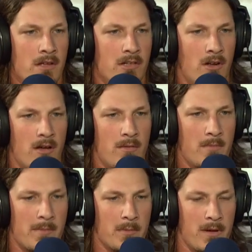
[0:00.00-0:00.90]
You know, I
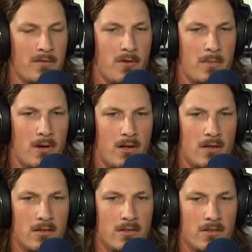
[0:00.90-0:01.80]
remember playing
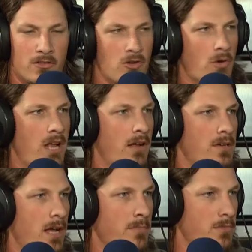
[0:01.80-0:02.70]
football. There's no
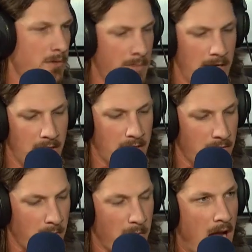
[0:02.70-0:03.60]
downtime. You're meeting.
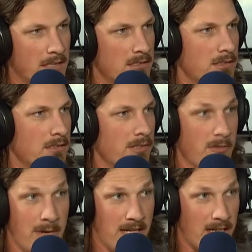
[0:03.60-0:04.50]
You're practicing. You're
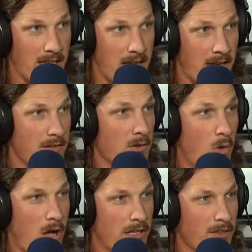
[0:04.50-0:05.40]
meeting again. You're
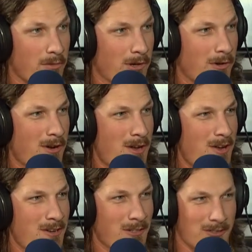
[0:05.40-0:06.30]
walking through.
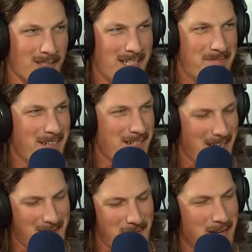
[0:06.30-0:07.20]
You're sleeping. You're
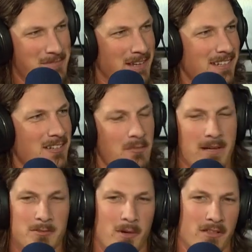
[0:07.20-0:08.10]
getting treatment. You know,
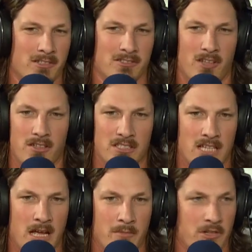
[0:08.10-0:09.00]
baseball, there's all this
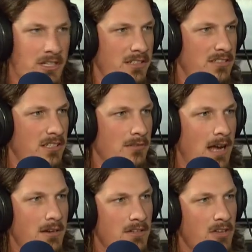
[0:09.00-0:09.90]
time when you get to sit
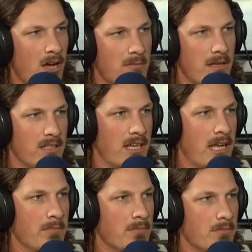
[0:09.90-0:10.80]
around and talk about the
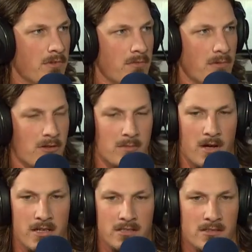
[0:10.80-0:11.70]
game with your
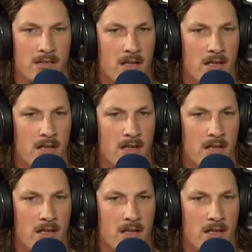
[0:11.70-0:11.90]
buddies.